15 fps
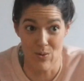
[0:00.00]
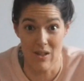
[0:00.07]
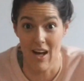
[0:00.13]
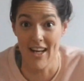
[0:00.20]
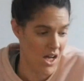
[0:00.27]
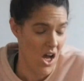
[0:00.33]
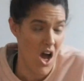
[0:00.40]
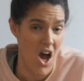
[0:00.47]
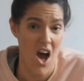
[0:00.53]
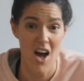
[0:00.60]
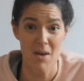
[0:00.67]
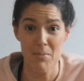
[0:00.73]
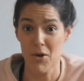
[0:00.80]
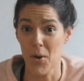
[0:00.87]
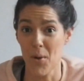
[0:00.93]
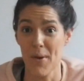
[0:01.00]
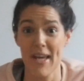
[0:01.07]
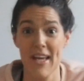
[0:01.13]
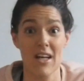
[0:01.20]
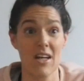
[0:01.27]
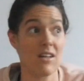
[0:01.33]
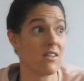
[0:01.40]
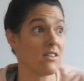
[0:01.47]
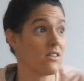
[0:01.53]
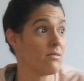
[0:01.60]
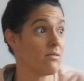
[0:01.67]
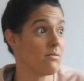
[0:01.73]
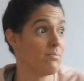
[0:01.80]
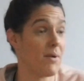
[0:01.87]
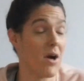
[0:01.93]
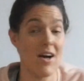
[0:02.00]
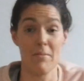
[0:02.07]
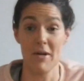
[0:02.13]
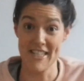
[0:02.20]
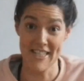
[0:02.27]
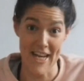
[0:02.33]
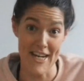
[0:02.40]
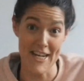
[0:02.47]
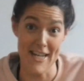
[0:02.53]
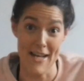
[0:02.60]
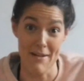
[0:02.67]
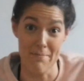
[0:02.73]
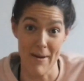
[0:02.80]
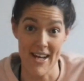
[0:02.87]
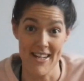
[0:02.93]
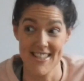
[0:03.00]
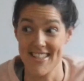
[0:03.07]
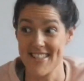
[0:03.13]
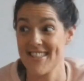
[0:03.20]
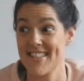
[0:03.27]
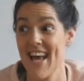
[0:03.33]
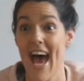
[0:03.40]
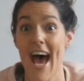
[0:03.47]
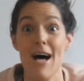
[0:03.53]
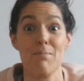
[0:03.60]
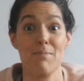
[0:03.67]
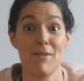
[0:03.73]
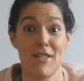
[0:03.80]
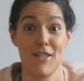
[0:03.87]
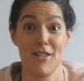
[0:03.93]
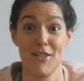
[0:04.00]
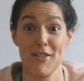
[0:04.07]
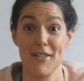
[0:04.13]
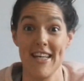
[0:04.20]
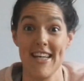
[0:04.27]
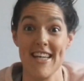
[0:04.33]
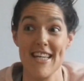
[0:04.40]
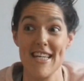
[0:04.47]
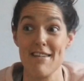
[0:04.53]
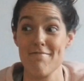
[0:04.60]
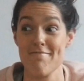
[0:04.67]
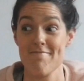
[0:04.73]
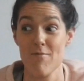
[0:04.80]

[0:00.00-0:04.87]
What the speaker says: Like, I'm going by my day-to-day basis absolutely